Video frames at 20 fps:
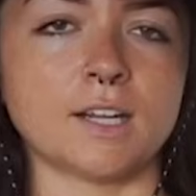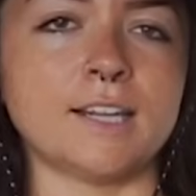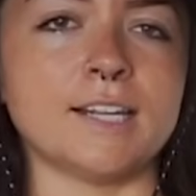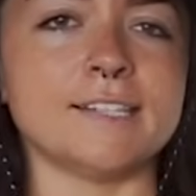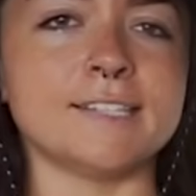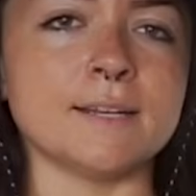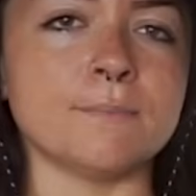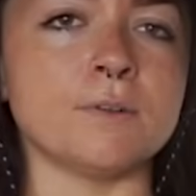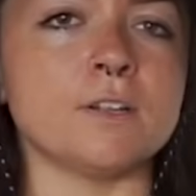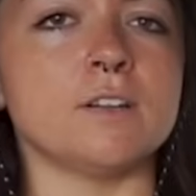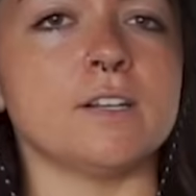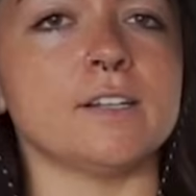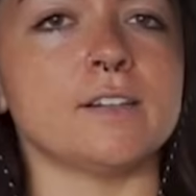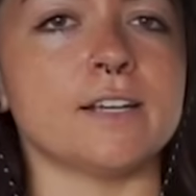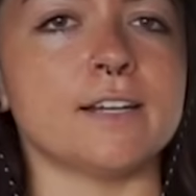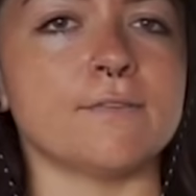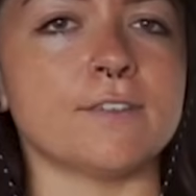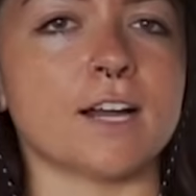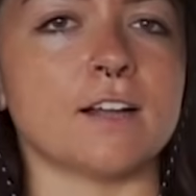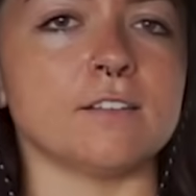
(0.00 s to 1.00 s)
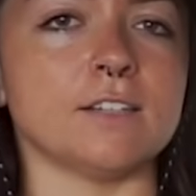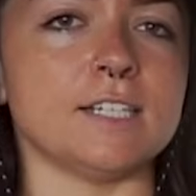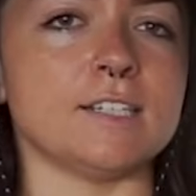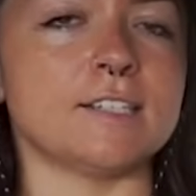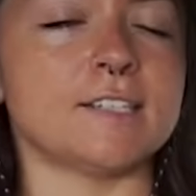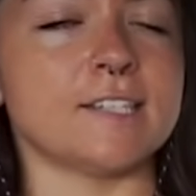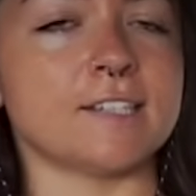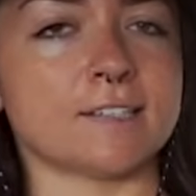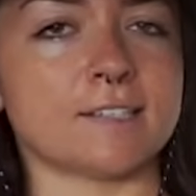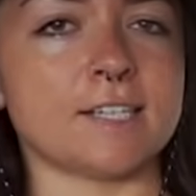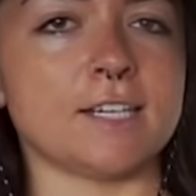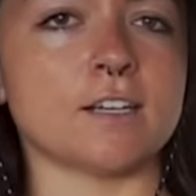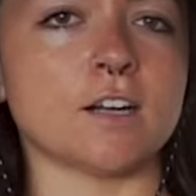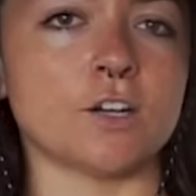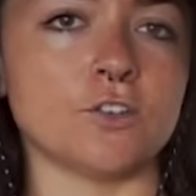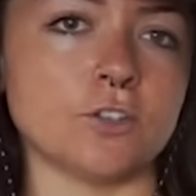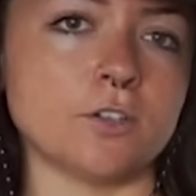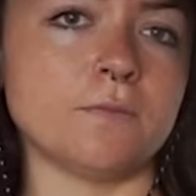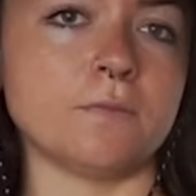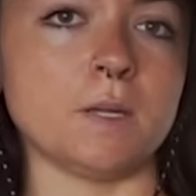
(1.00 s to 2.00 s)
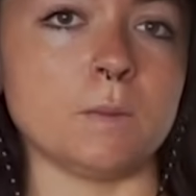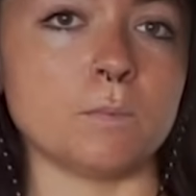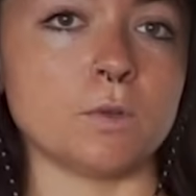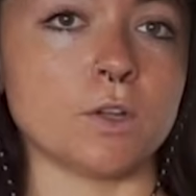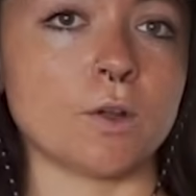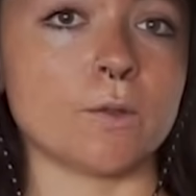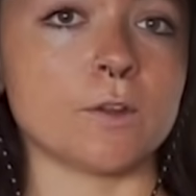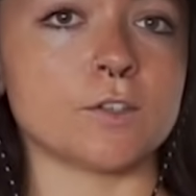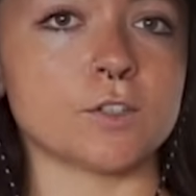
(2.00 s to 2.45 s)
and they typically live at least sixteen hundred feet below the